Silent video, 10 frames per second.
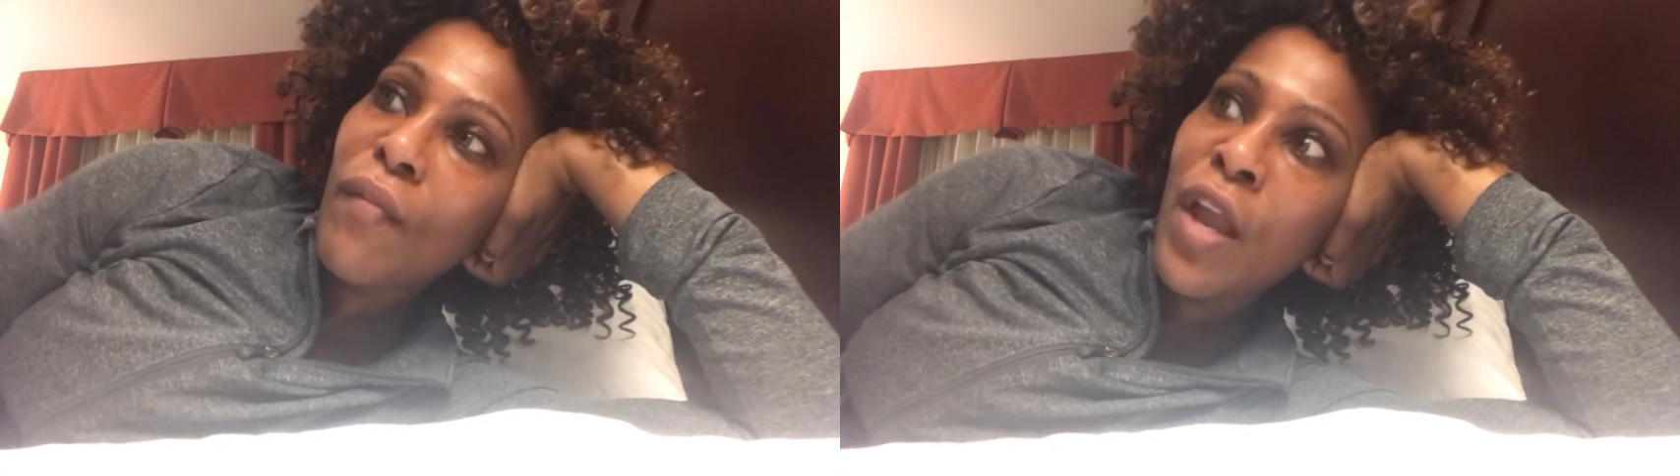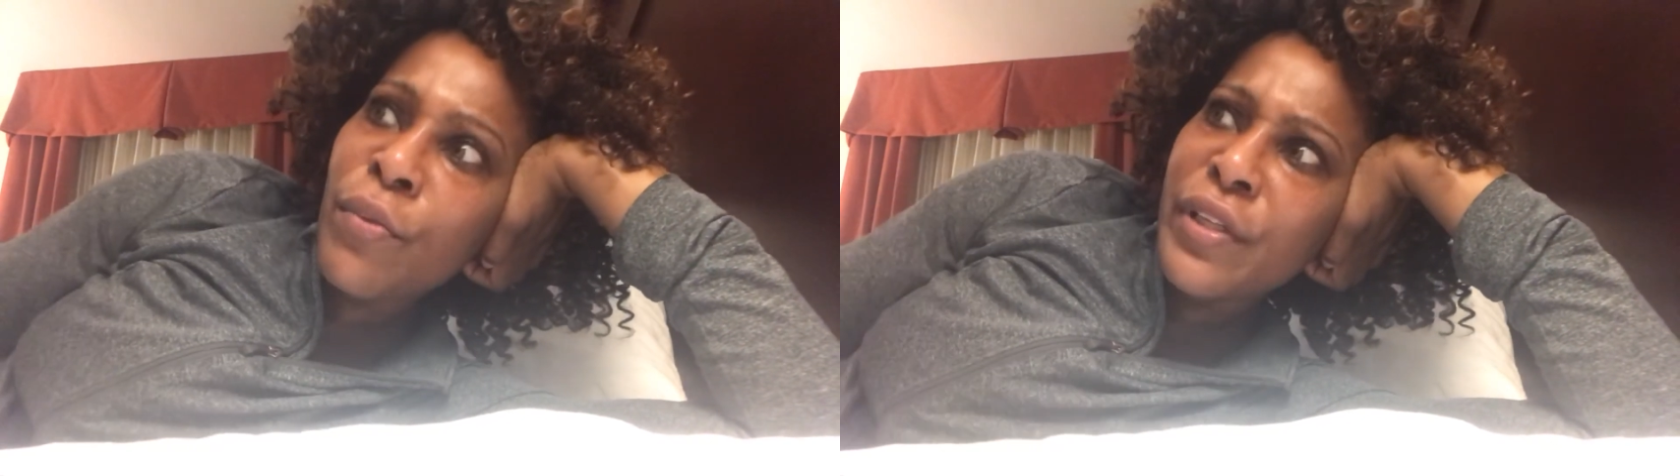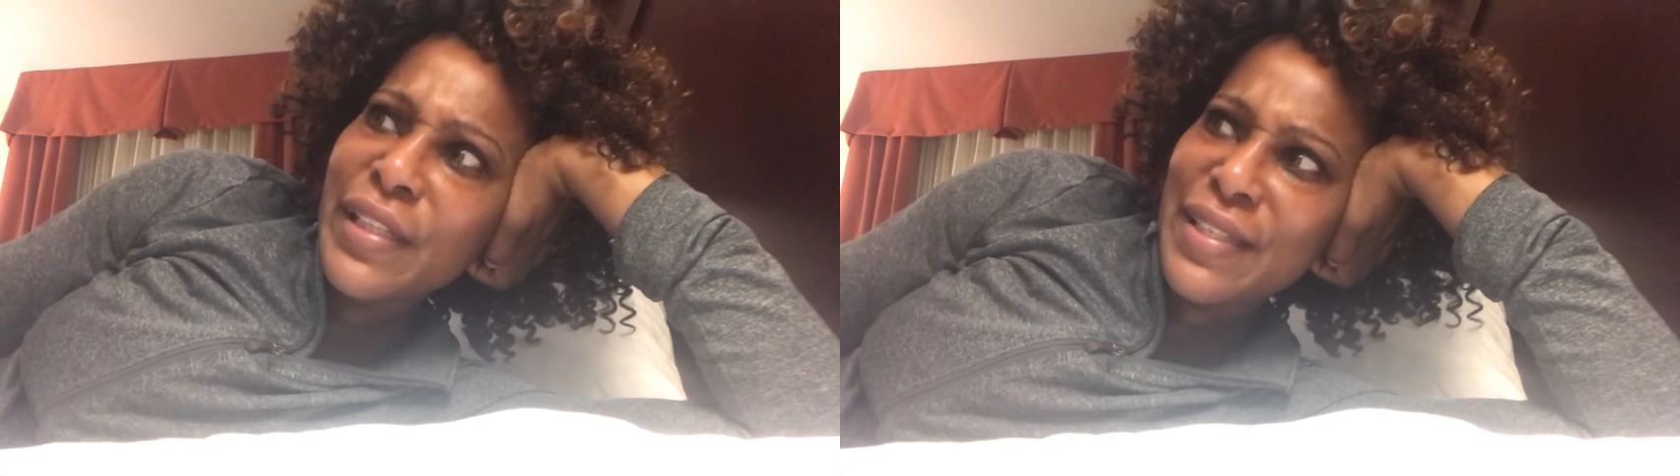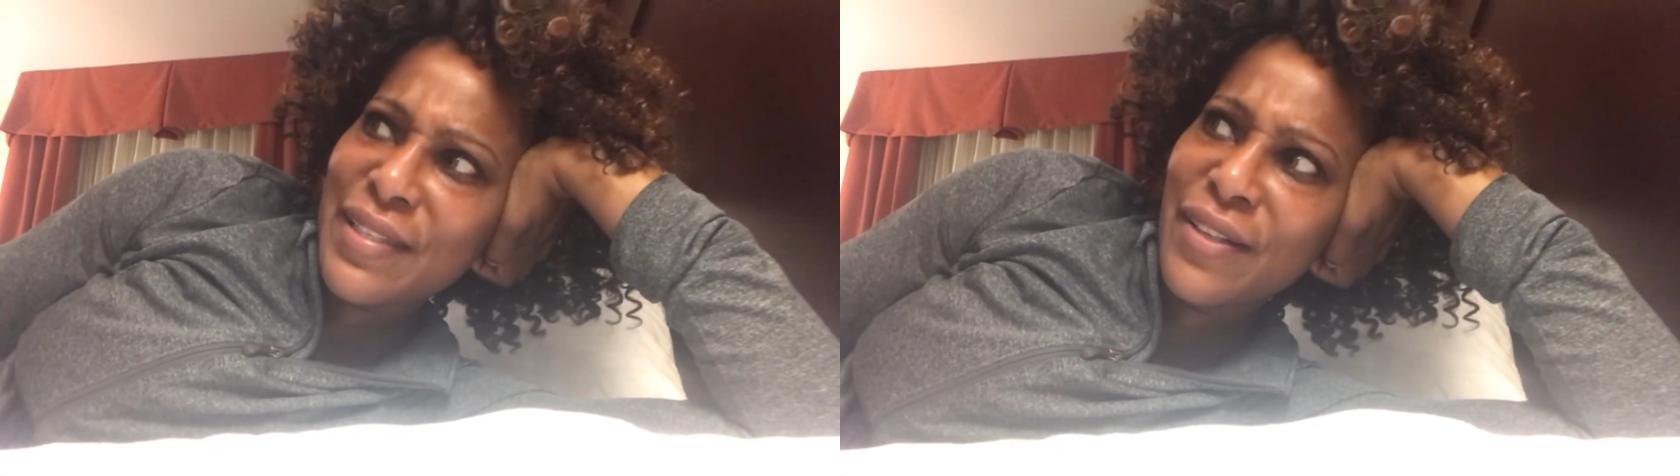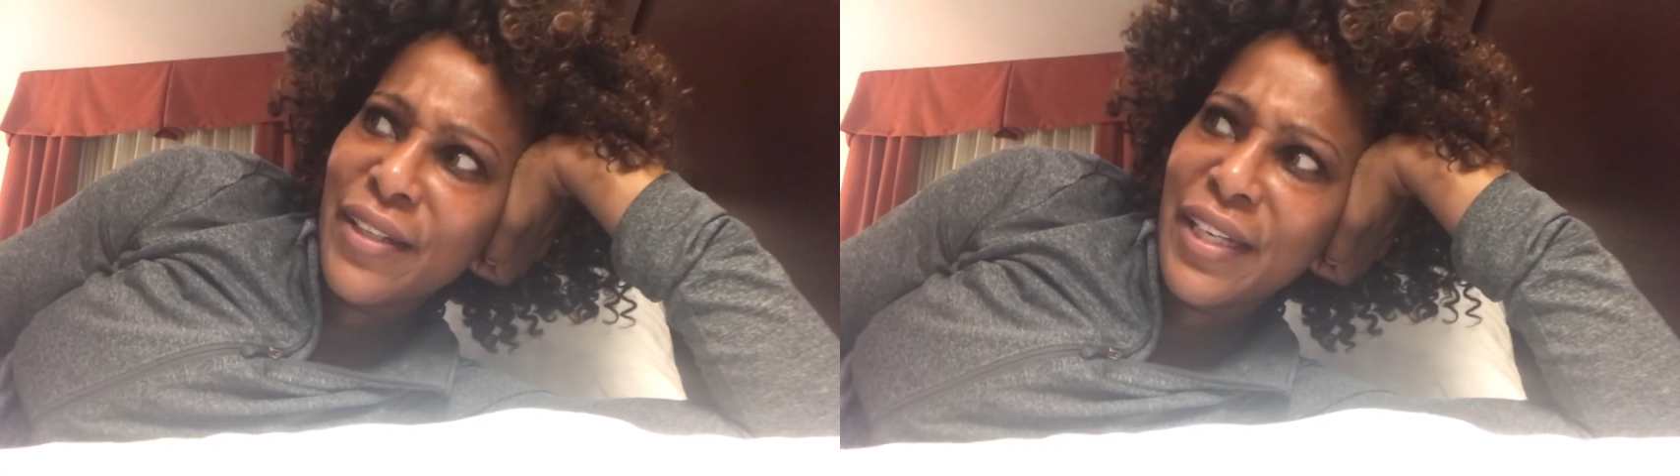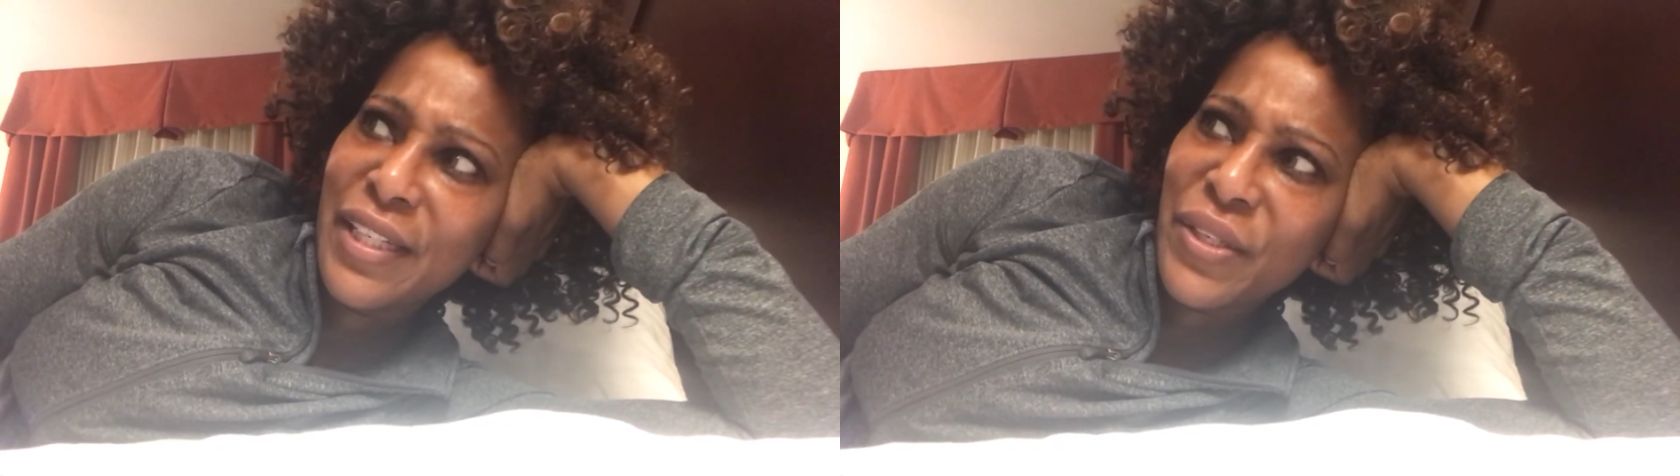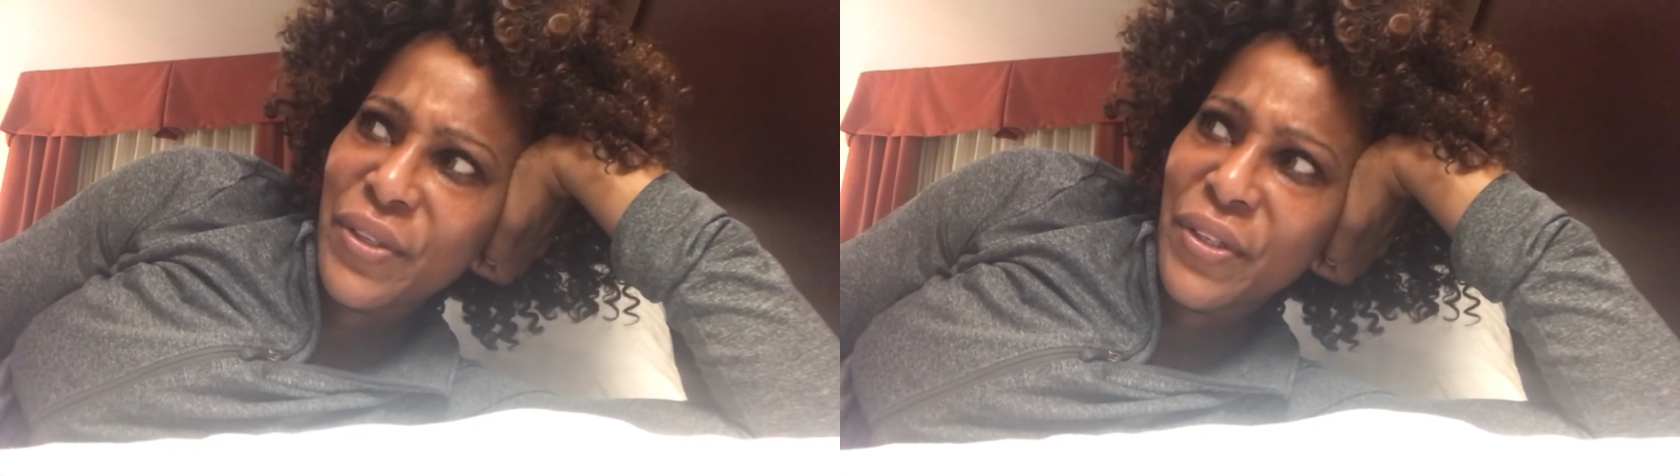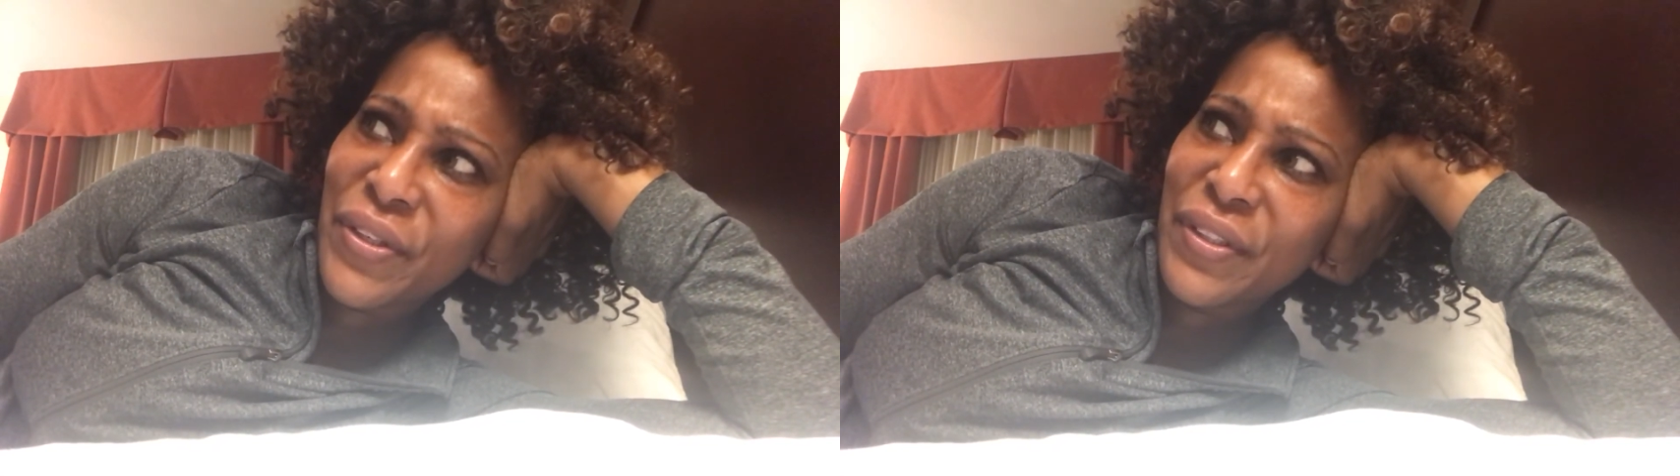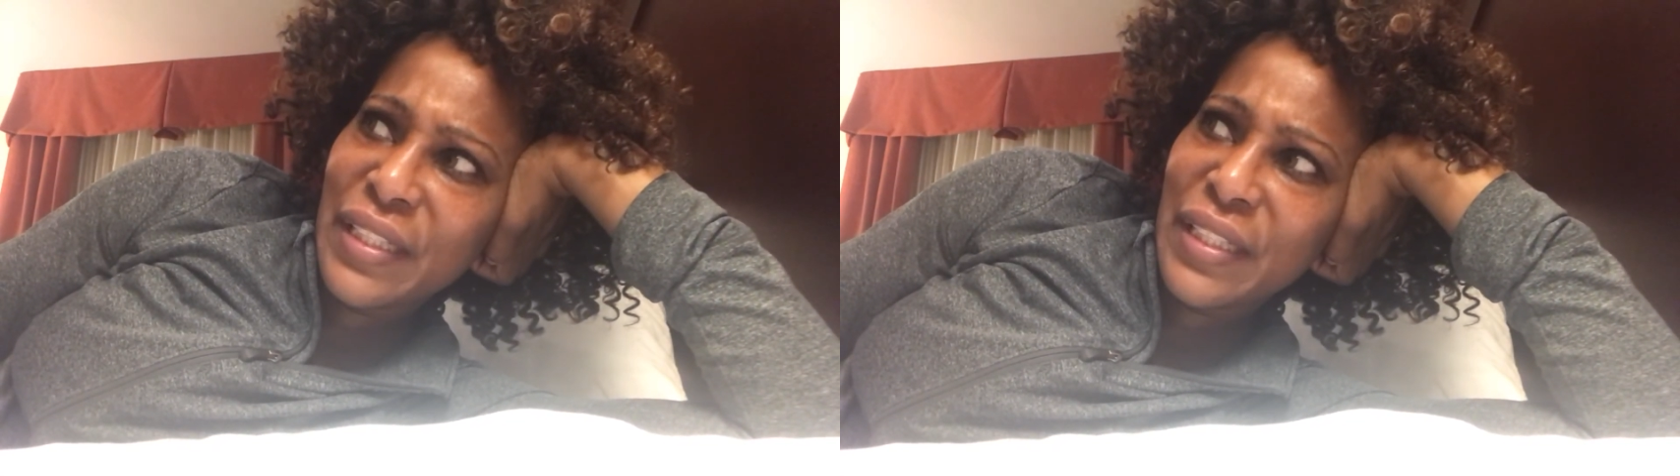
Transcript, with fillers: I really need to start getting to know the girl,